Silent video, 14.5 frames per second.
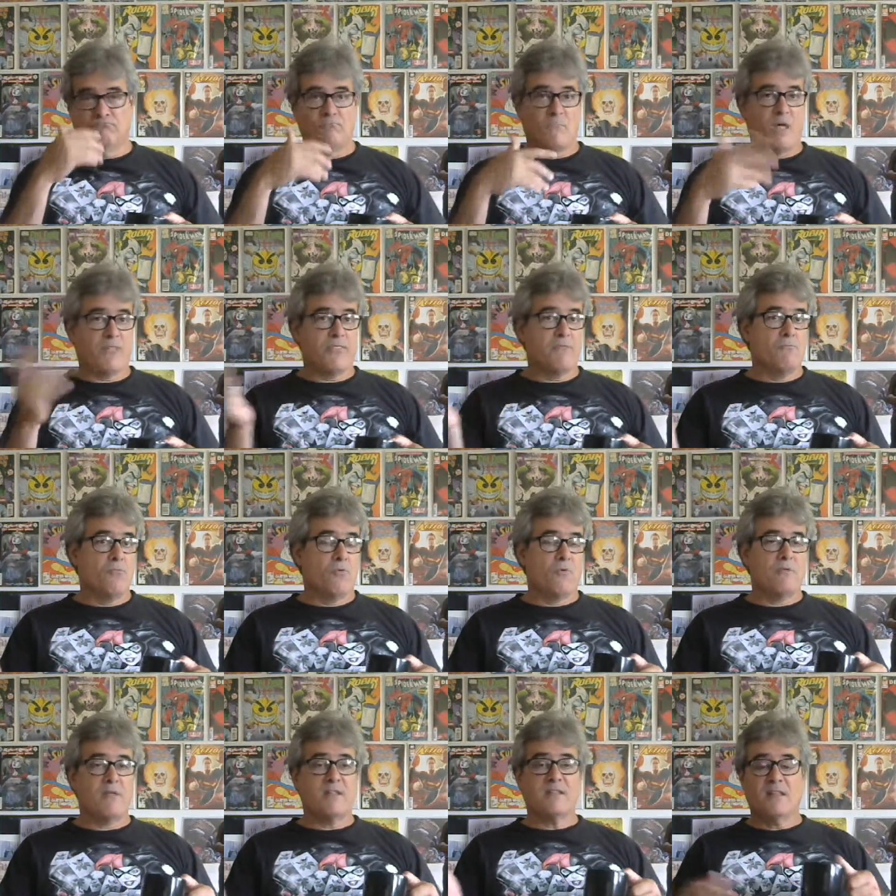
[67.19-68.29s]
Nothing
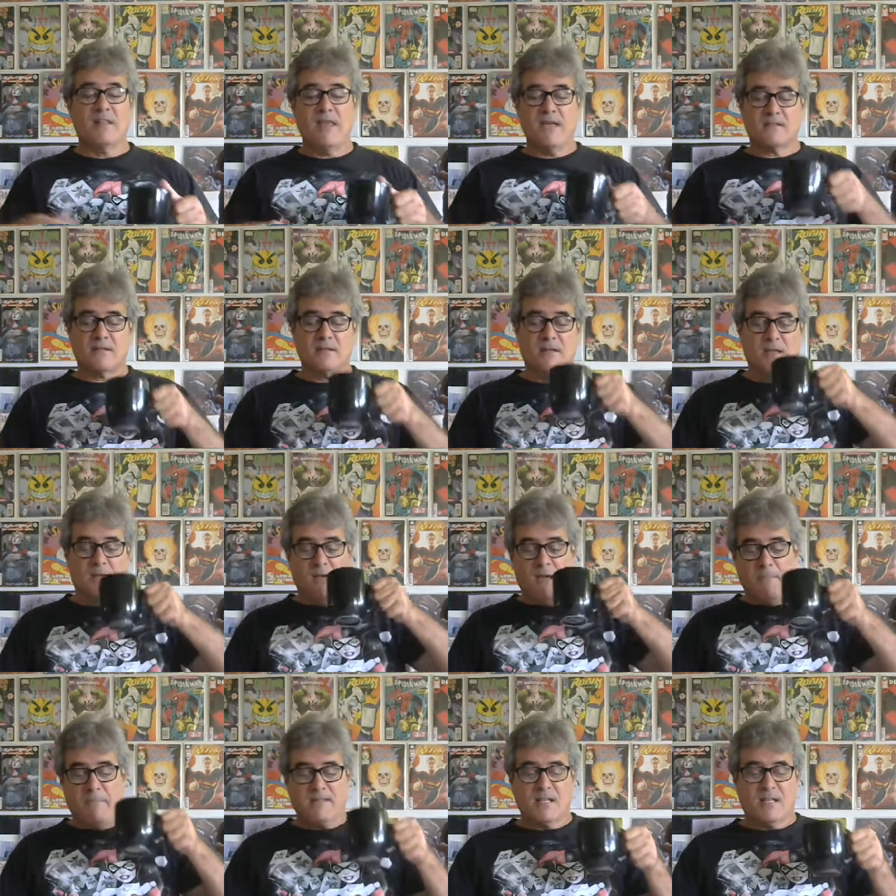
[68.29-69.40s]
more, nothing less.
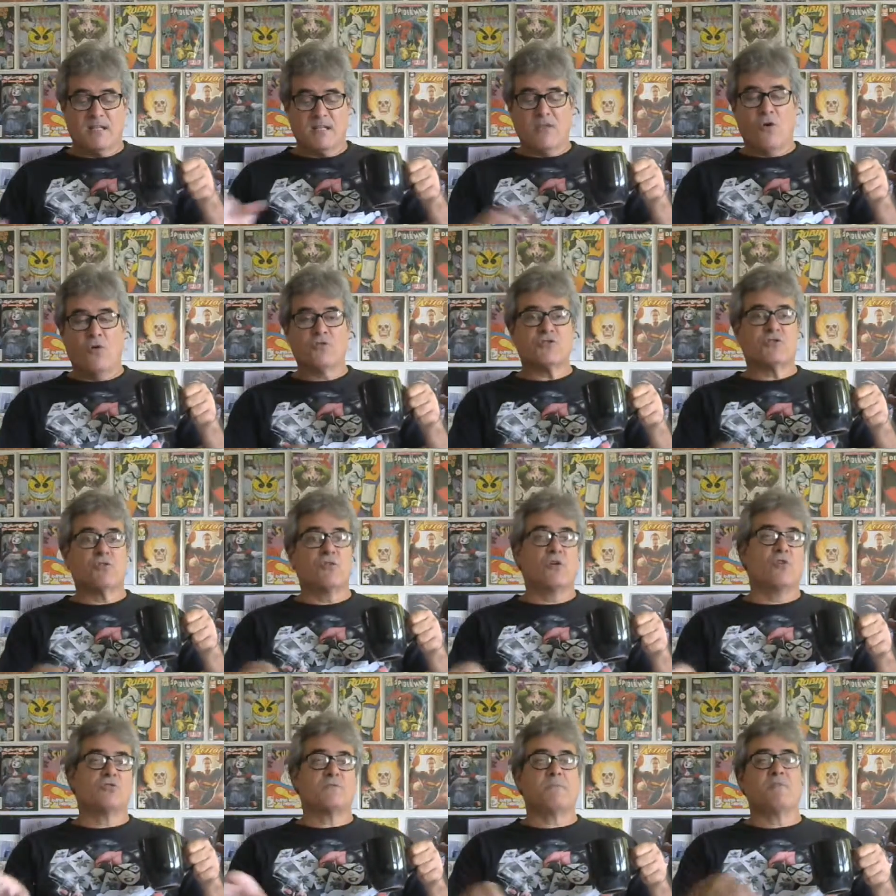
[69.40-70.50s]
Basically, the whole story
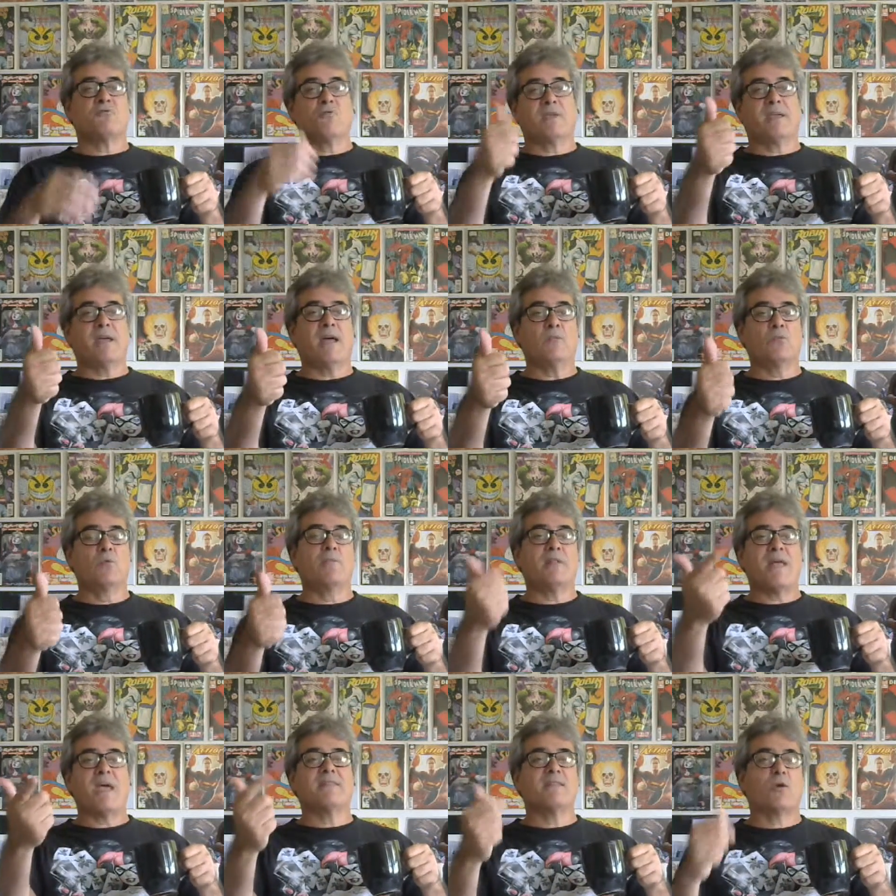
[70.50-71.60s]
goes between
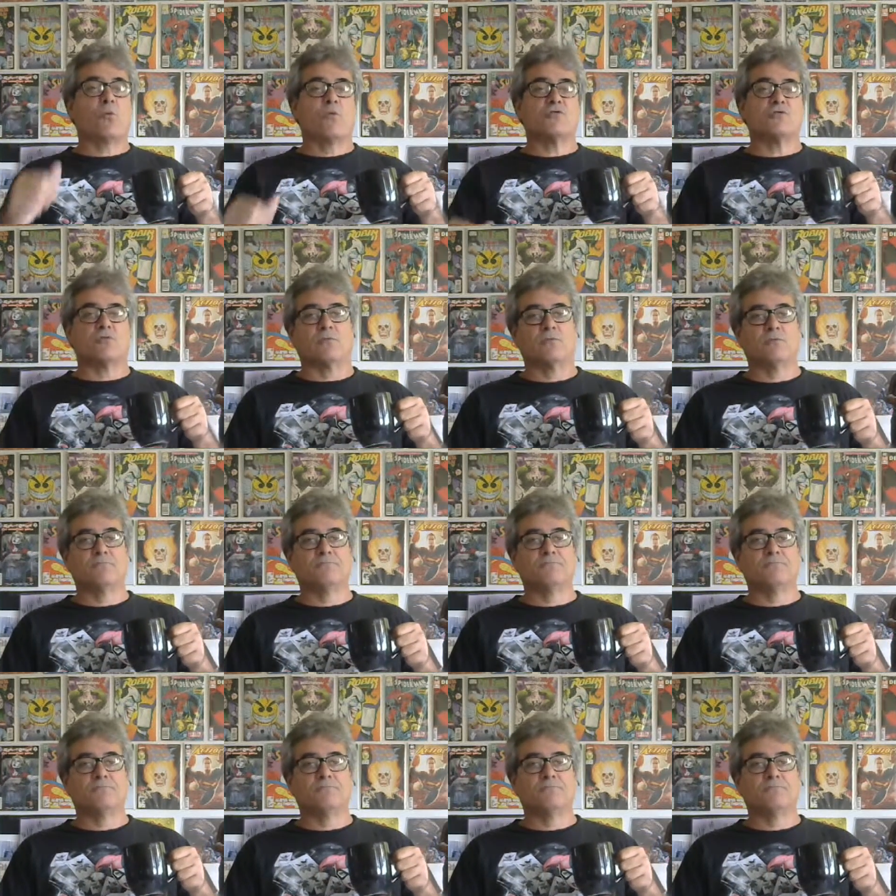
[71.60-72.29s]
Catwoman and the Question.